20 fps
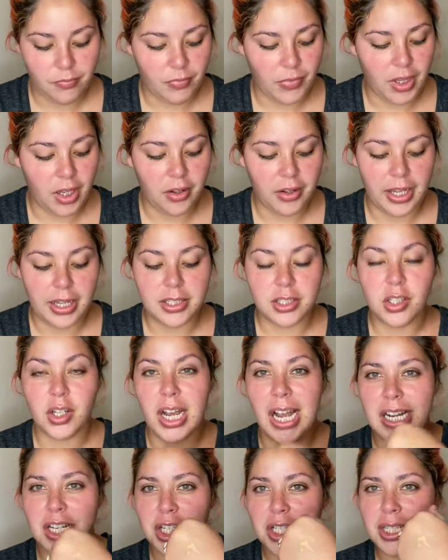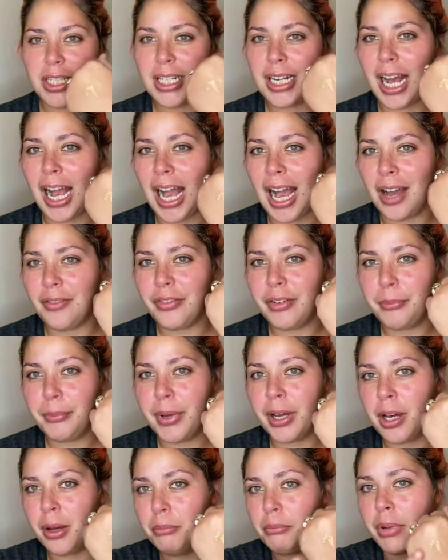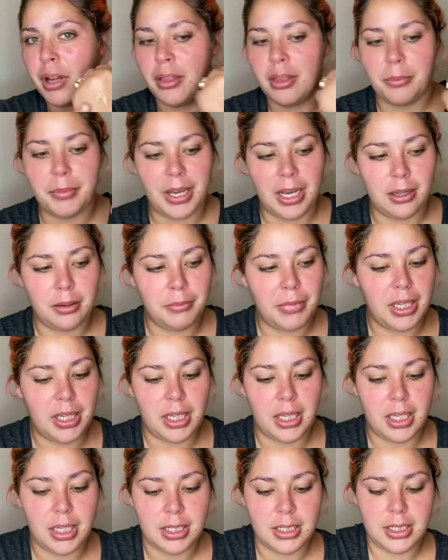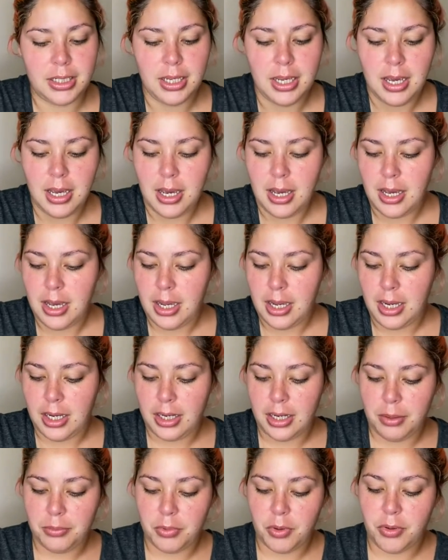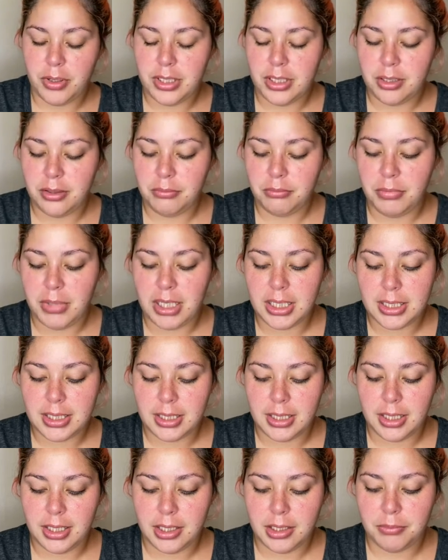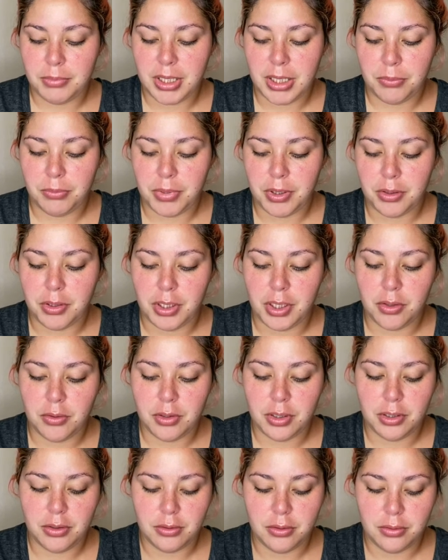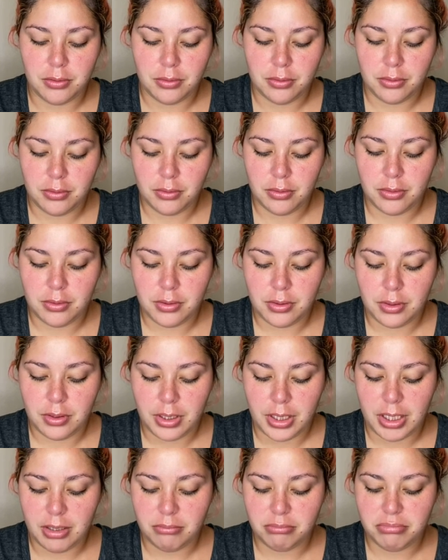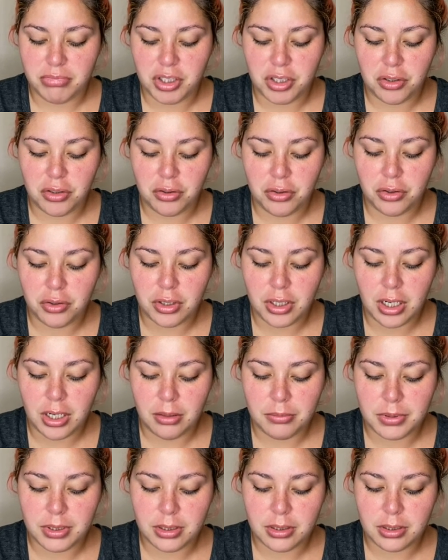Okay, so I just did half a pump on the back of my hand, and I'm going to mix in my beauty oil, like 2 drops